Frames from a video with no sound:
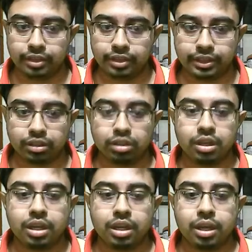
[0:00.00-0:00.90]
here,
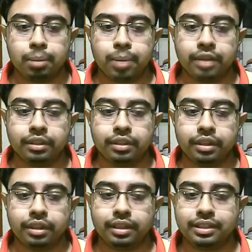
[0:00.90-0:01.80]
but
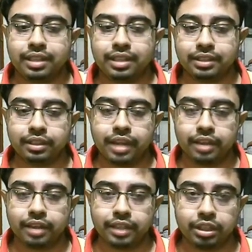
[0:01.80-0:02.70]
this doesn't get
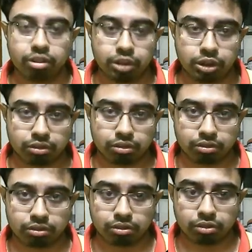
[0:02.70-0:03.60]
any condition,
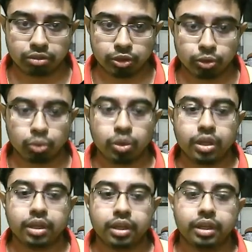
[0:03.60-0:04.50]
so
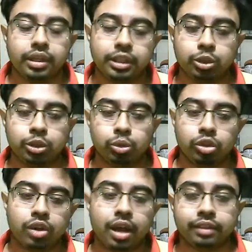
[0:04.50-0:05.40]
it would
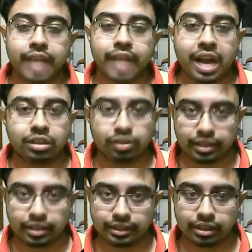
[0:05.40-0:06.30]
run
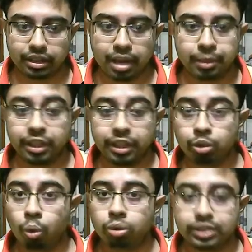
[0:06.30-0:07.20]
endlessly. It
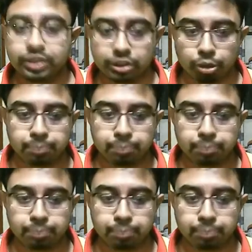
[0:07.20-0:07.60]
won't stop.